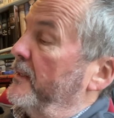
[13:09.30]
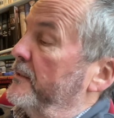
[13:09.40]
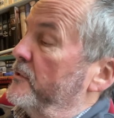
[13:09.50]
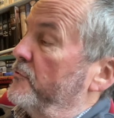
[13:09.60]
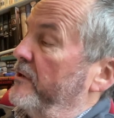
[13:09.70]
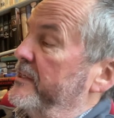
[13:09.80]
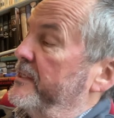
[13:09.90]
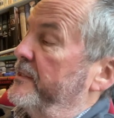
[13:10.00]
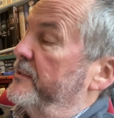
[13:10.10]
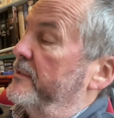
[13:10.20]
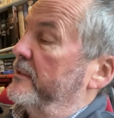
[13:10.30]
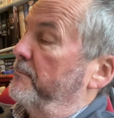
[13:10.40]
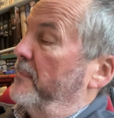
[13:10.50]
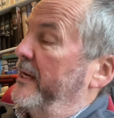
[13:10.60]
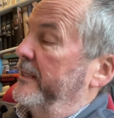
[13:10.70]
straight into the
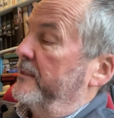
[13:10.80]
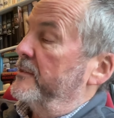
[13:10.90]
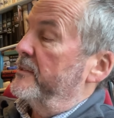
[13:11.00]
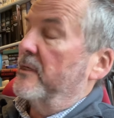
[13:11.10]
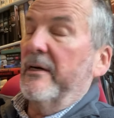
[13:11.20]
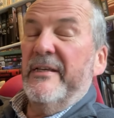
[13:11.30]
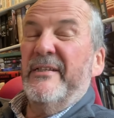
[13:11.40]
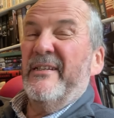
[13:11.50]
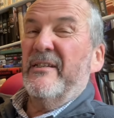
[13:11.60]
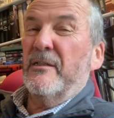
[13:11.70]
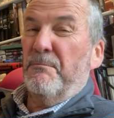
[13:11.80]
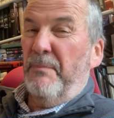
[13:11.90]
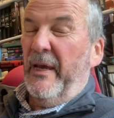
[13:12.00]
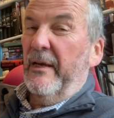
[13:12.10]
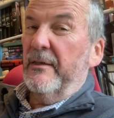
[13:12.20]
mains. I
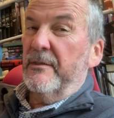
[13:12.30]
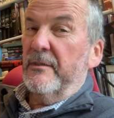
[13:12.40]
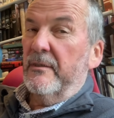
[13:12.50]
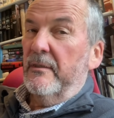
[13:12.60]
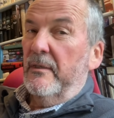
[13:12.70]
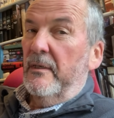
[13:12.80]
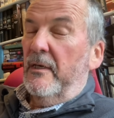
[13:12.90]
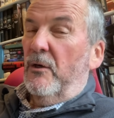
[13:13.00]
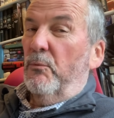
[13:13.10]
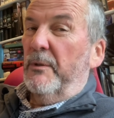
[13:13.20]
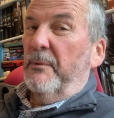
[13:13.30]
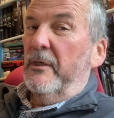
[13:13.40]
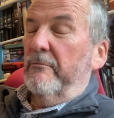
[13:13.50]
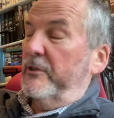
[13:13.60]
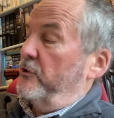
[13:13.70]
suspect with my
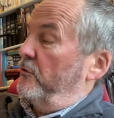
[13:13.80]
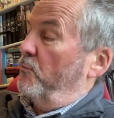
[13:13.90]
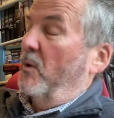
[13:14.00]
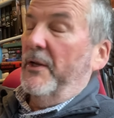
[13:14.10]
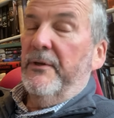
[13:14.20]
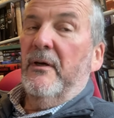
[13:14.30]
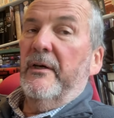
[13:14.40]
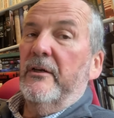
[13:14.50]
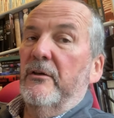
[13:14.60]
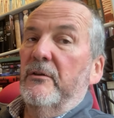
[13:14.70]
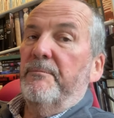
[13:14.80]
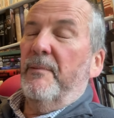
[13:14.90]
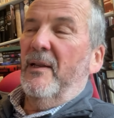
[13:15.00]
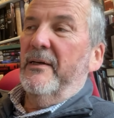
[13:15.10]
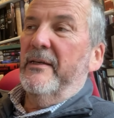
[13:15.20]
original one, I could
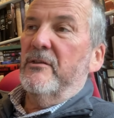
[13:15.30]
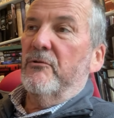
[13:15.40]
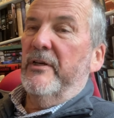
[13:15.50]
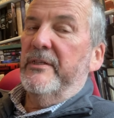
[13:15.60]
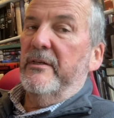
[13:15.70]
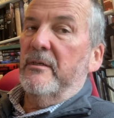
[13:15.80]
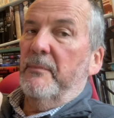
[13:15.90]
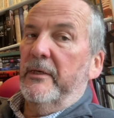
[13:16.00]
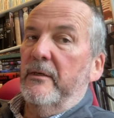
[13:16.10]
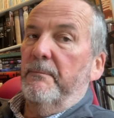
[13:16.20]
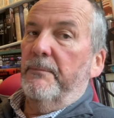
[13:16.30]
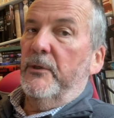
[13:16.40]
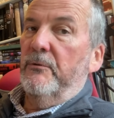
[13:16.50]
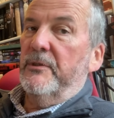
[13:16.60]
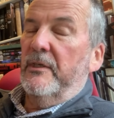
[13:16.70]
plug it straight into my
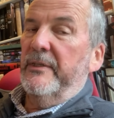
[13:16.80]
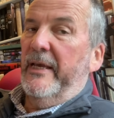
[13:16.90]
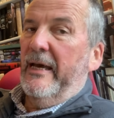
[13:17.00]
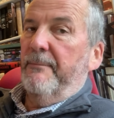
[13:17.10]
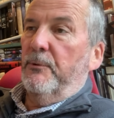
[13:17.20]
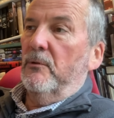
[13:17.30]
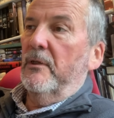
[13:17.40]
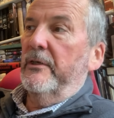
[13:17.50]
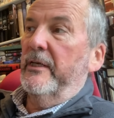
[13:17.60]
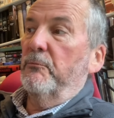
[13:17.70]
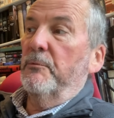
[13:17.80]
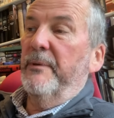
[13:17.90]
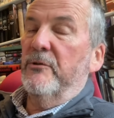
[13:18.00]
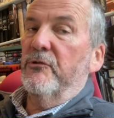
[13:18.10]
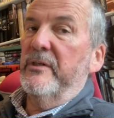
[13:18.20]
computer, the Apple, and it would
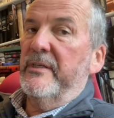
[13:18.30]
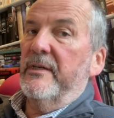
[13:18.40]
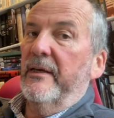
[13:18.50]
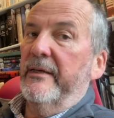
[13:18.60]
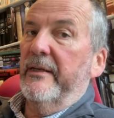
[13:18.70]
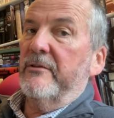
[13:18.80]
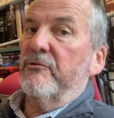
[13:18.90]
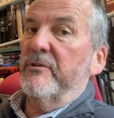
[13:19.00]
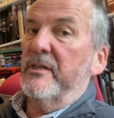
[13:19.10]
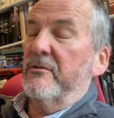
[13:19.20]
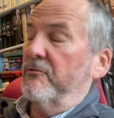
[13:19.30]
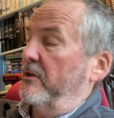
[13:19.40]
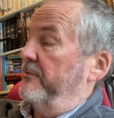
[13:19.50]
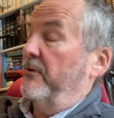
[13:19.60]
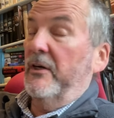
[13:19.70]
be treated like an extra disk
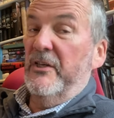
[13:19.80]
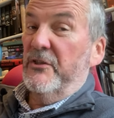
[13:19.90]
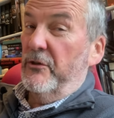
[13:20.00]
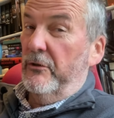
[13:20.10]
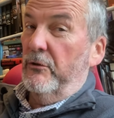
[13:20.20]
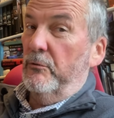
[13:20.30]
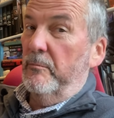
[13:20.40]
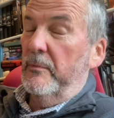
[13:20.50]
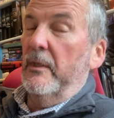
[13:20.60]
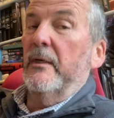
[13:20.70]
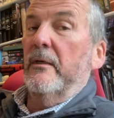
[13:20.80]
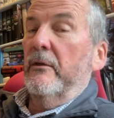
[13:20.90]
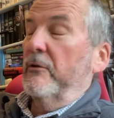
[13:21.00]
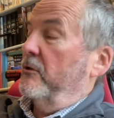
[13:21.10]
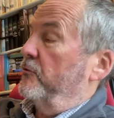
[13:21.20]
drive. I assume
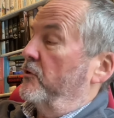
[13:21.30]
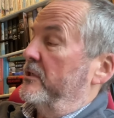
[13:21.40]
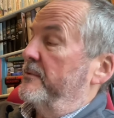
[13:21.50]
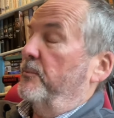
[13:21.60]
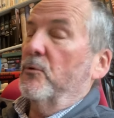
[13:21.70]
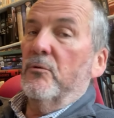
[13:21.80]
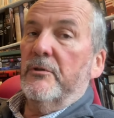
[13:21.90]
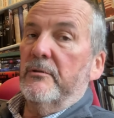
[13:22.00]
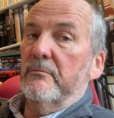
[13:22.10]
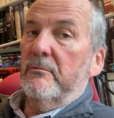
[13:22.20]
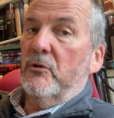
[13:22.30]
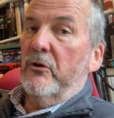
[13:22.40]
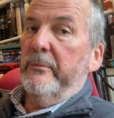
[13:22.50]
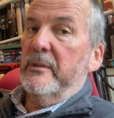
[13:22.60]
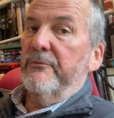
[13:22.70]
you can transport
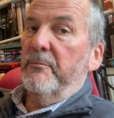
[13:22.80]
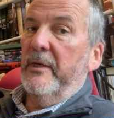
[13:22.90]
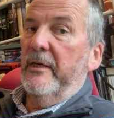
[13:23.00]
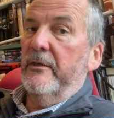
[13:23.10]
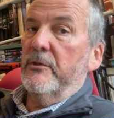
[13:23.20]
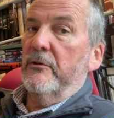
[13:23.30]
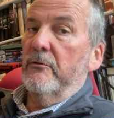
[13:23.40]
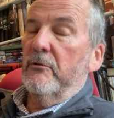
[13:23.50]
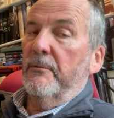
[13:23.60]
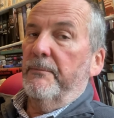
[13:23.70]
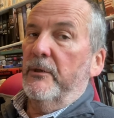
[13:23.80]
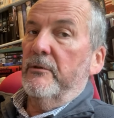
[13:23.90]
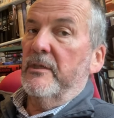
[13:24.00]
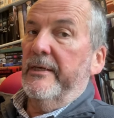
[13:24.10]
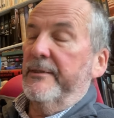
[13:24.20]
documents from here to your
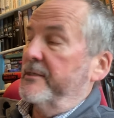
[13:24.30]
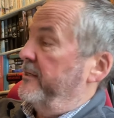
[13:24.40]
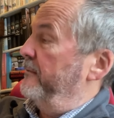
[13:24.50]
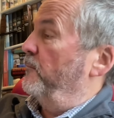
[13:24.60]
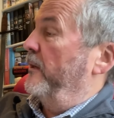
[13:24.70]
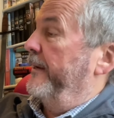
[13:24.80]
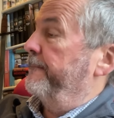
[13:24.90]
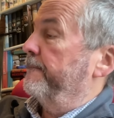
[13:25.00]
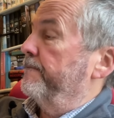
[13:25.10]
computer in the same way.